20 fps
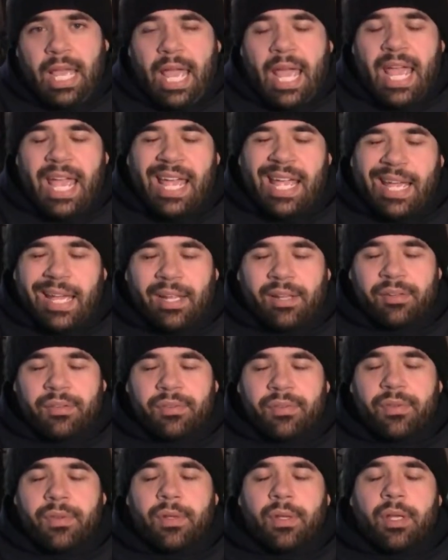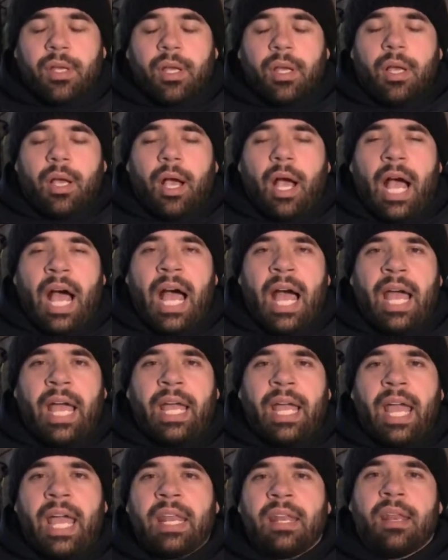and
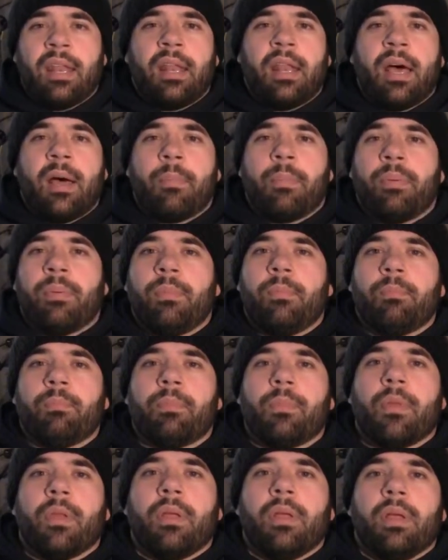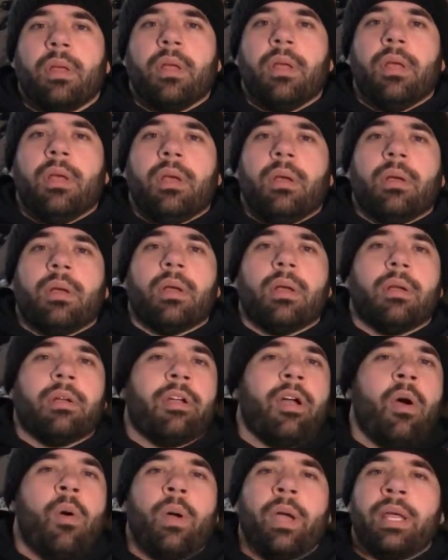I ended up
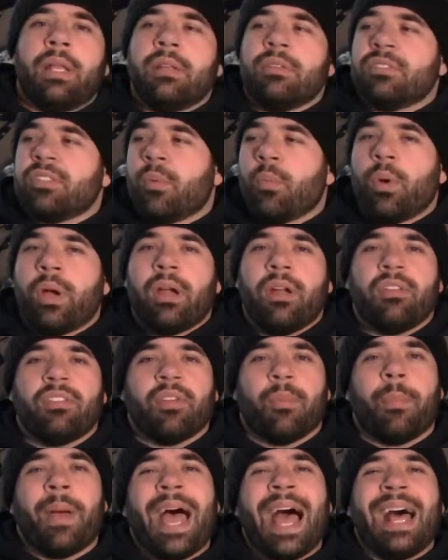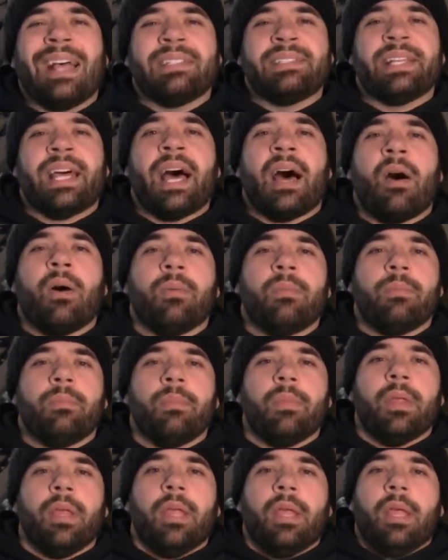going somewhere to pass out
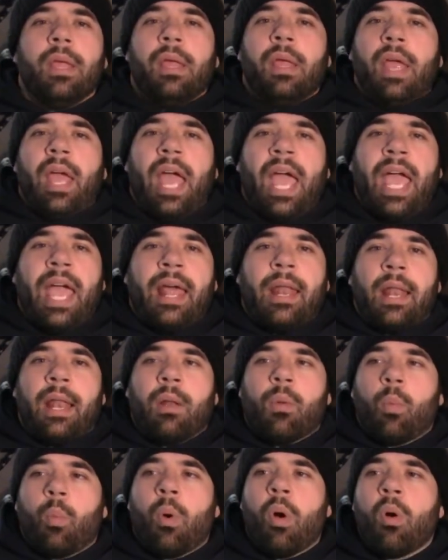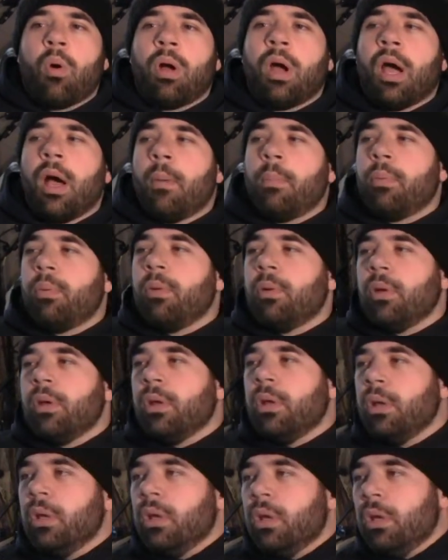and woke up
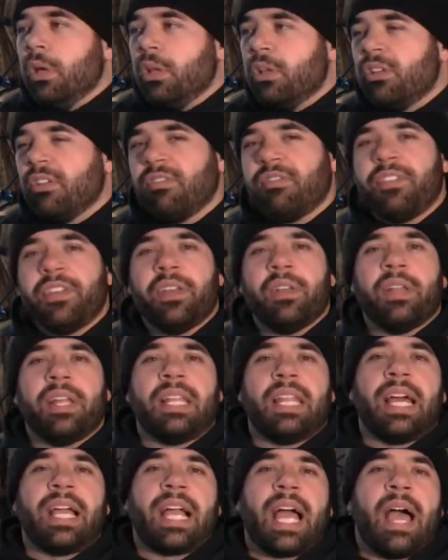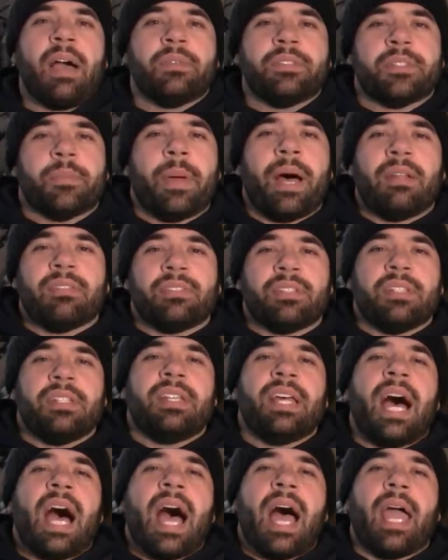to feeling like I was about to
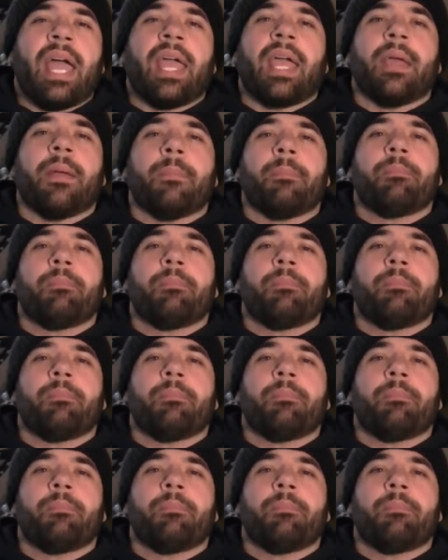die.